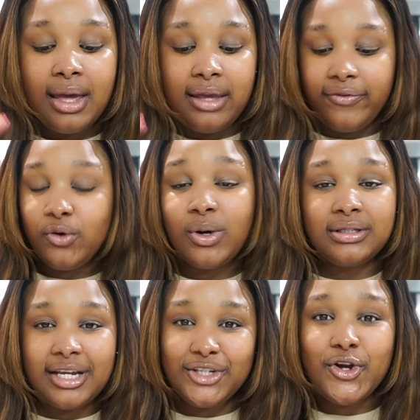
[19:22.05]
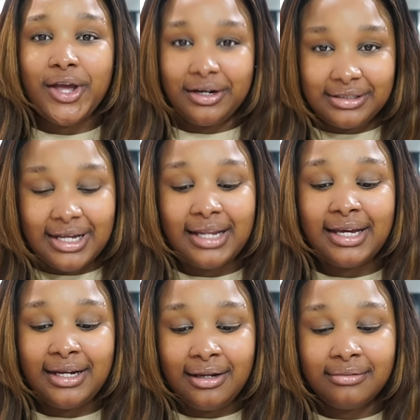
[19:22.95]
If you want to enjoy your
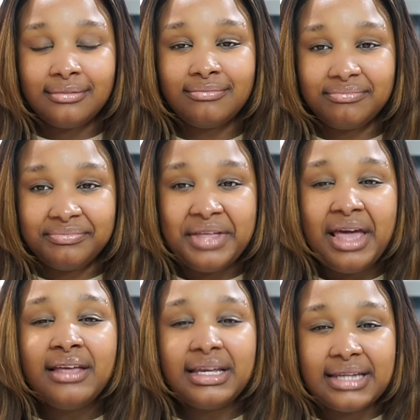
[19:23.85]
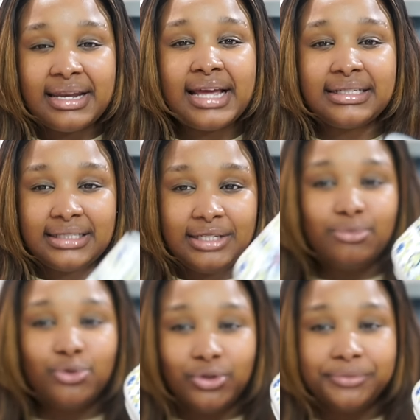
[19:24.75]
salad, get a nice deep
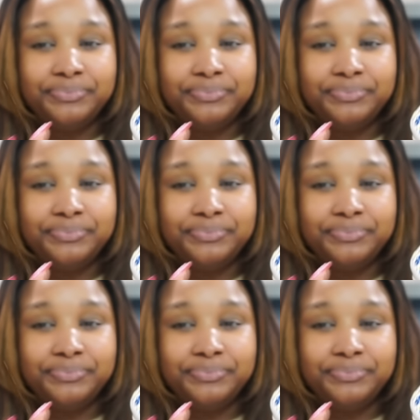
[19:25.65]
bowl.